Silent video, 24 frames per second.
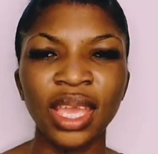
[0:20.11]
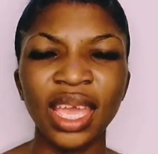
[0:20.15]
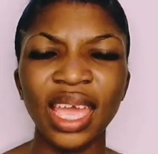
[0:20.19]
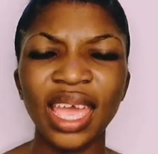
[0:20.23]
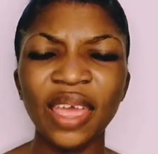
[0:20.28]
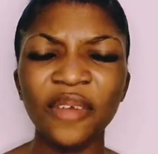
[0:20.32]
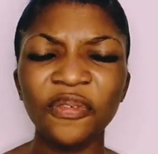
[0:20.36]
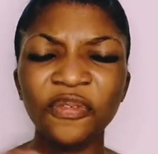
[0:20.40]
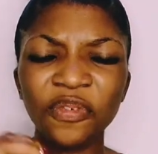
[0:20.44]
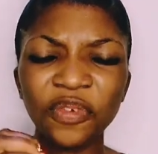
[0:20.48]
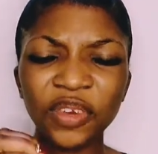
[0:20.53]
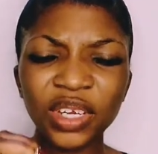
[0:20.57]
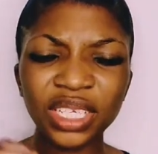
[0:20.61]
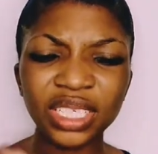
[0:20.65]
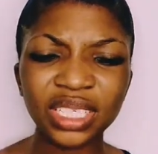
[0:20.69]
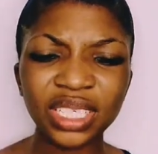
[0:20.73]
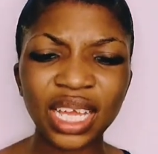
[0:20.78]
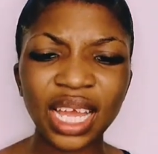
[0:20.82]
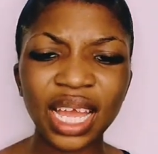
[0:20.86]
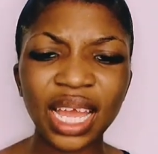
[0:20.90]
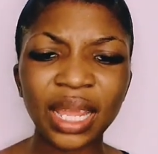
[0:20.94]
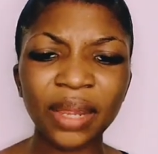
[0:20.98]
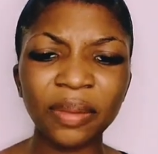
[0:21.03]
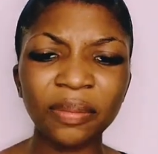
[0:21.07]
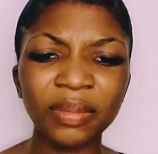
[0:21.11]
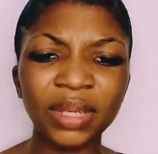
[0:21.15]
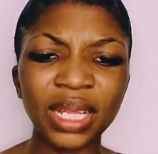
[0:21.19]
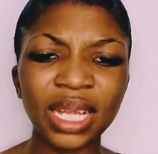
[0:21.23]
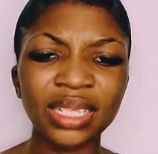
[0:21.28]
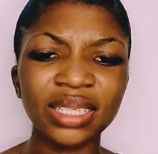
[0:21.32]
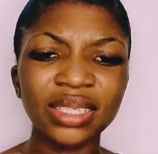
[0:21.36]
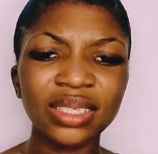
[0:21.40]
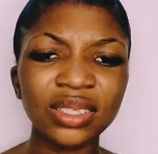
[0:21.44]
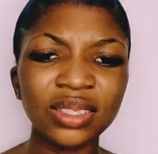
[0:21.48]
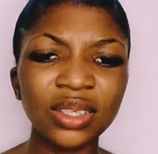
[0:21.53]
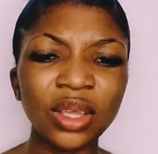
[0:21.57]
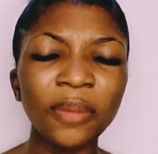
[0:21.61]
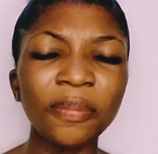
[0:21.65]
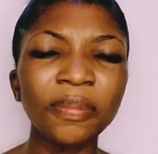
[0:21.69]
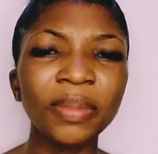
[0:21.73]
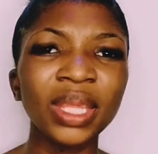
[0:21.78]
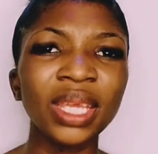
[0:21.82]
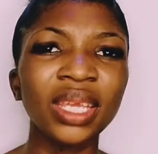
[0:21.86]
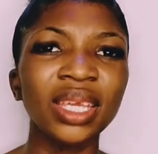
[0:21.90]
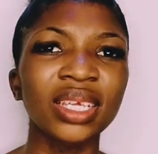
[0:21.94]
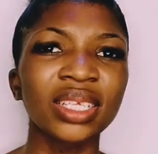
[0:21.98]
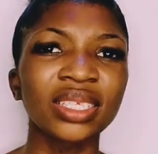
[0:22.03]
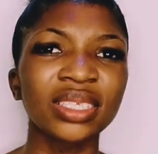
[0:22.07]
Every time that
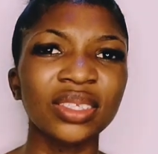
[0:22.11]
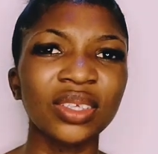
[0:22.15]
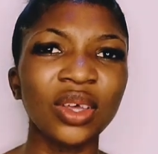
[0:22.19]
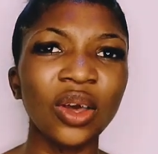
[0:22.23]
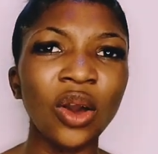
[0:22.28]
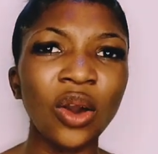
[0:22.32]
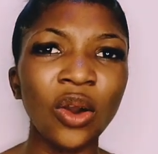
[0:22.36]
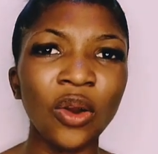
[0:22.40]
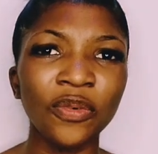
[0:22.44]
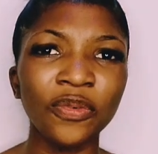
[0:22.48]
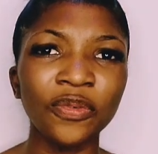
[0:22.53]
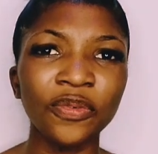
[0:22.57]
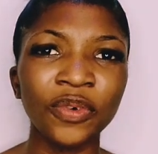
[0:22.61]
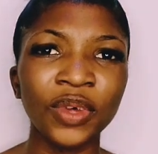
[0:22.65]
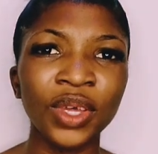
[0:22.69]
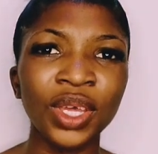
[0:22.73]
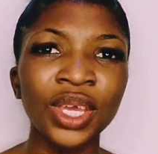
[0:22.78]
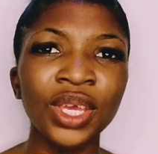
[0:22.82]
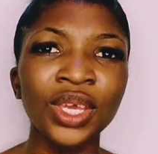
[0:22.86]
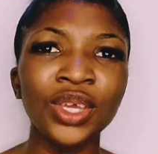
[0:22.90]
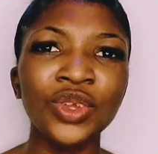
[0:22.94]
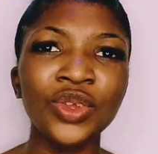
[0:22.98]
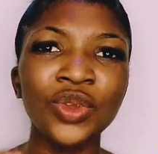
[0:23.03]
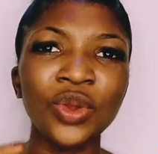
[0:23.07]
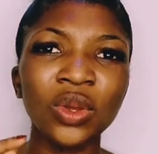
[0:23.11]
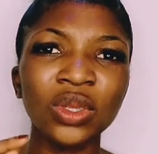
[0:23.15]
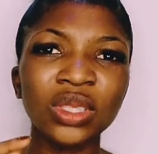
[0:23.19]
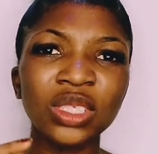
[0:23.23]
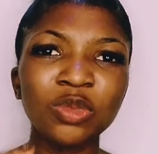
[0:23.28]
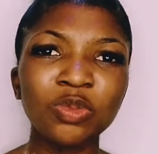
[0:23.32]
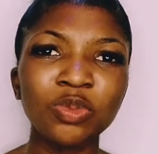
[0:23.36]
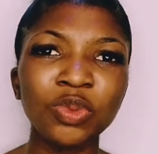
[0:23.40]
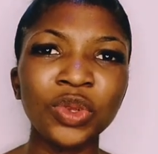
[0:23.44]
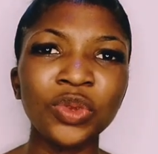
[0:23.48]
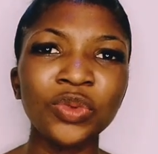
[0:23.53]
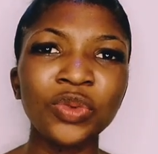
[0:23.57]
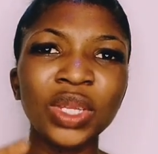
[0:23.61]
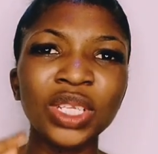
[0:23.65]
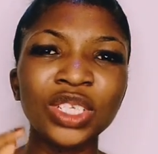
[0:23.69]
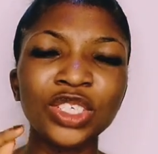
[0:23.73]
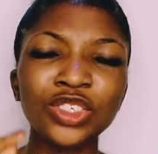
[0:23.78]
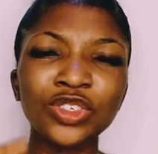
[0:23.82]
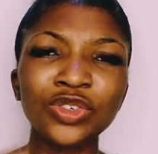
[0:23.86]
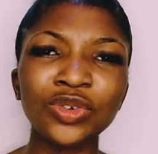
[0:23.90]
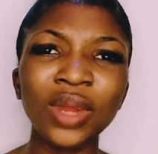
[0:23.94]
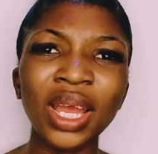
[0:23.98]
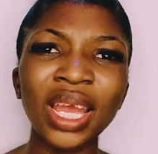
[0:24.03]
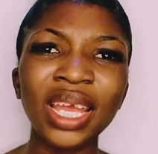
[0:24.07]
something is off, your spirit
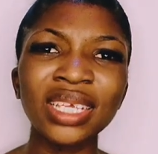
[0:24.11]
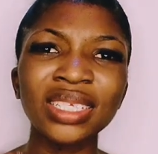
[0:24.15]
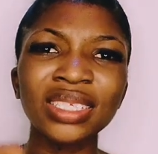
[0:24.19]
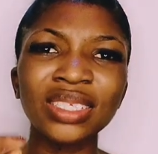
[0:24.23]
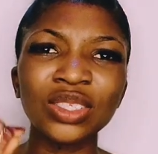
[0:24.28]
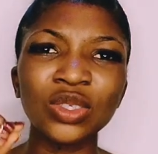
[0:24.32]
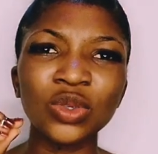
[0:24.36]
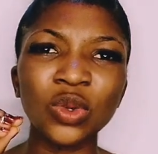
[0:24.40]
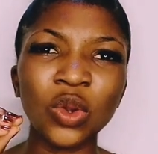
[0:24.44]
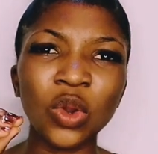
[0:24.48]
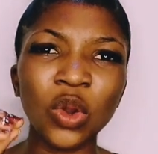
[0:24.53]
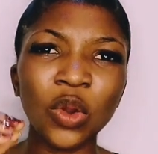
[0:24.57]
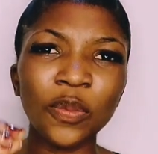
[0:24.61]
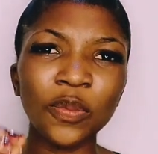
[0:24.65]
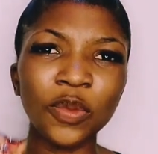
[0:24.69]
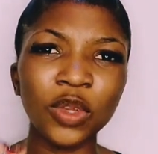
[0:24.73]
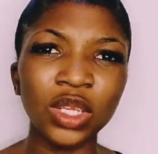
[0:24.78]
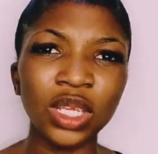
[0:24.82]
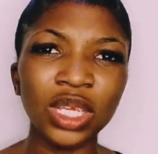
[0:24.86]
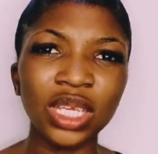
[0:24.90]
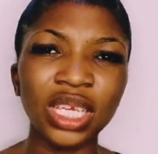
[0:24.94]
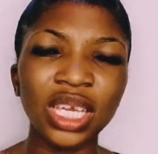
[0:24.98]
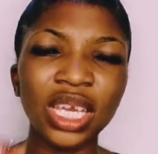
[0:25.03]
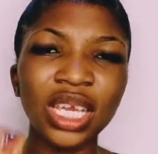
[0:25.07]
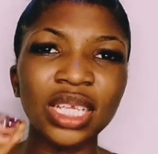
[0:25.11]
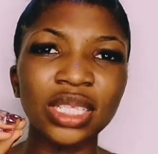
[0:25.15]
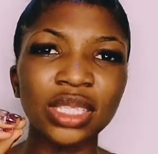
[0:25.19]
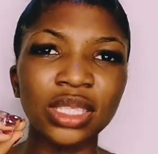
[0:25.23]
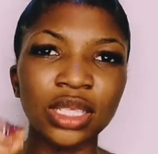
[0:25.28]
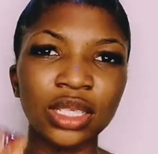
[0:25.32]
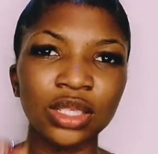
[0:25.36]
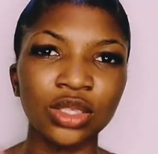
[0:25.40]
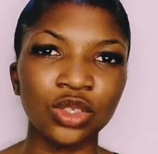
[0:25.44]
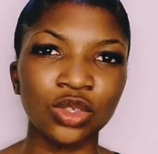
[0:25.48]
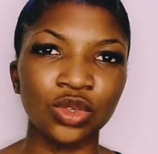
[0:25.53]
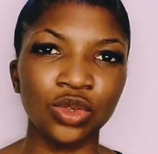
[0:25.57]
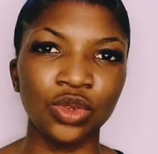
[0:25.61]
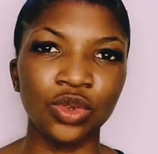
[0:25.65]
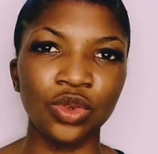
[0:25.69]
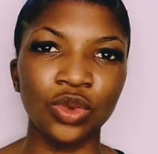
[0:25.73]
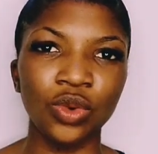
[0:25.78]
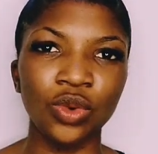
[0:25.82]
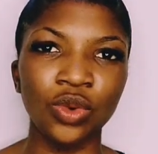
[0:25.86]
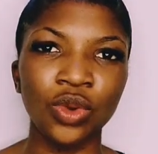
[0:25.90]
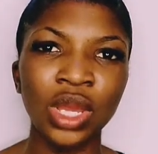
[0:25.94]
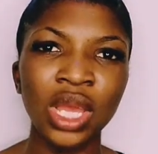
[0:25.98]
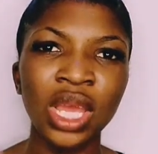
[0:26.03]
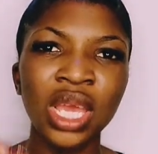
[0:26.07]
tries to communicate it to
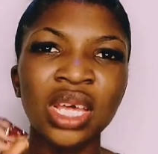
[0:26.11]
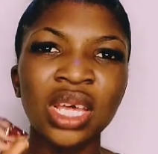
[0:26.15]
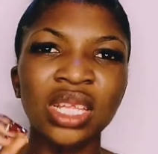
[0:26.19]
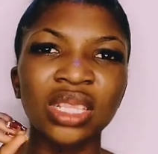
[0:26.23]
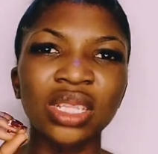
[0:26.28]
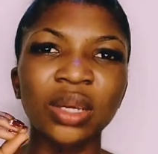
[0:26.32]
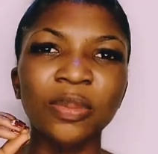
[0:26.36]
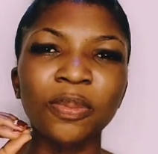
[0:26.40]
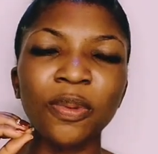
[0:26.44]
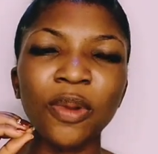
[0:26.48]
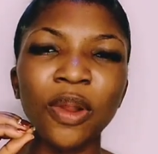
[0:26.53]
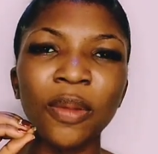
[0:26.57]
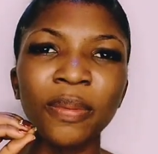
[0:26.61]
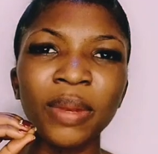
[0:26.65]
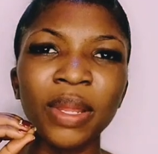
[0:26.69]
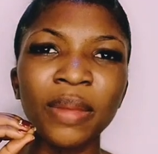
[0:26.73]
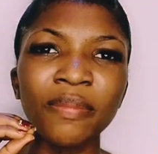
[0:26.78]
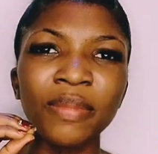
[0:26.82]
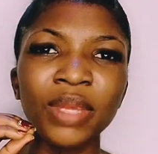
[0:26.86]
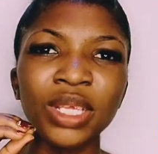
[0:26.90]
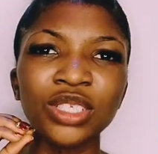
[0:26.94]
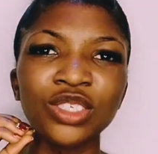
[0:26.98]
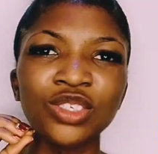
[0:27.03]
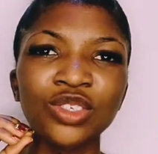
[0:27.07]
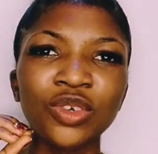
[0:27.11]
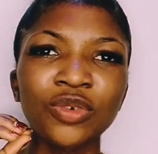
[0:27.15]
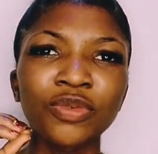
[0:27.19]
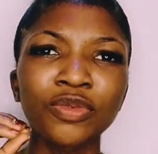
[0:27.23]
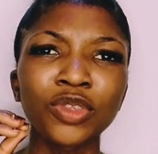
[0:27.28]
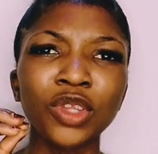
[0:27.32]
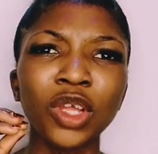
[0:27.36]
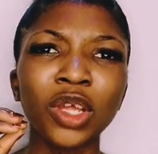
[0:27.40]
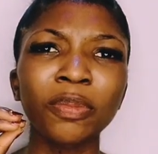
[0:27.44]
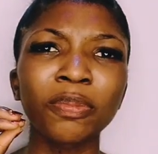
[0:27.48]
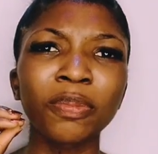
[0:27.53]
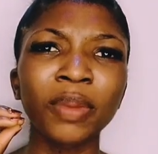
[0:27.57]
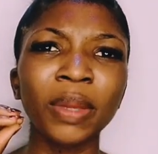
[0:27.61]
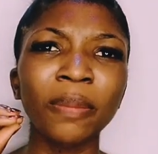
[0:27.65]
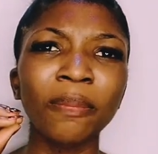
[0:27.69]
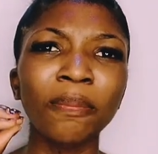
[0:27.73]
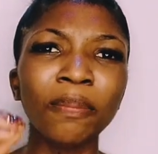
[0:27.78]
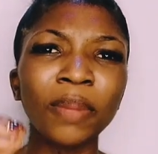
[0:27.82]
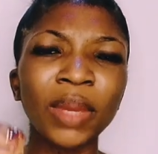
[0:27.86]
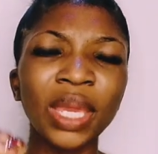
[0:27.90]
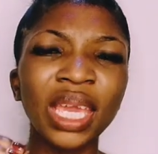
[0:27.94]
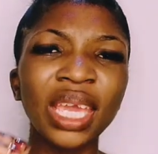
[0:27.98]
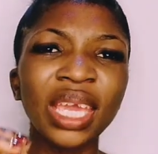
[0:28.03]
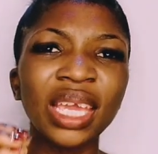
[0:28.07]
you. The problem is you've not been
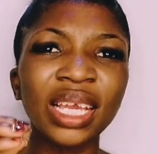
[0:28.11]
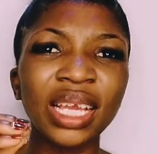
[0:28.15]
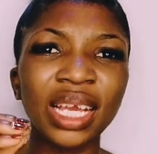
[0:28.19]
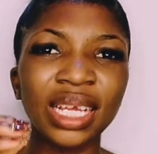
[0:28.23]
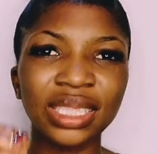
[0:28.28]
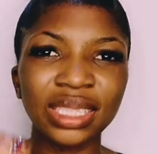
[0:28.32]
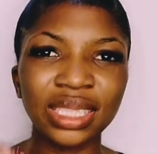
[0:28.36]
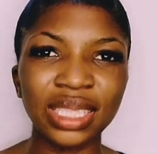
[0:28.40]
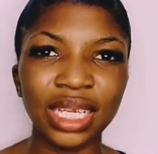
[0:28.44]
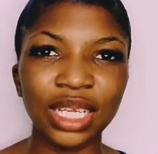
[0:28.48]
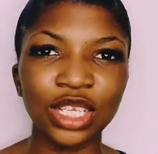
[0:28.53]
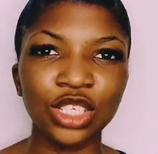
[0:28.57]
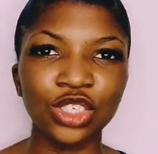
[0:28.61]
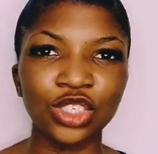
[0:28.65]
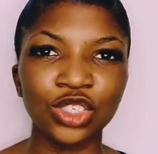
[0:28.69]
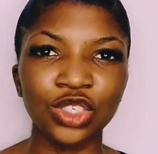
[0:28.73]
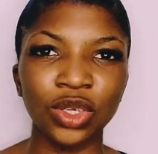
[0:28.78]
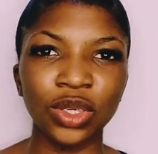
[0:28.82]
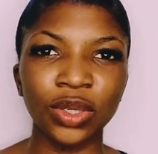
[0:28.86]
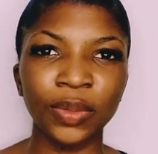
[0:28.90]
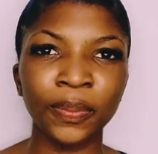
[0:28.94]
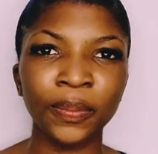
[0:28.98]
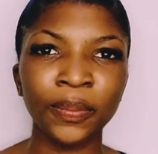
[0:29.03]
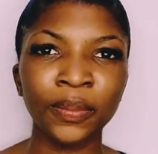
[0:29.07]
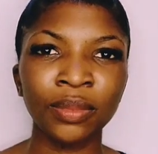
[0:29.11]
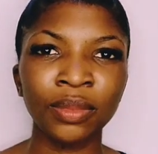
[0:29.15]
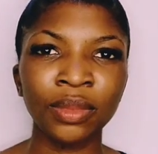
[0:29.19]
paying attention.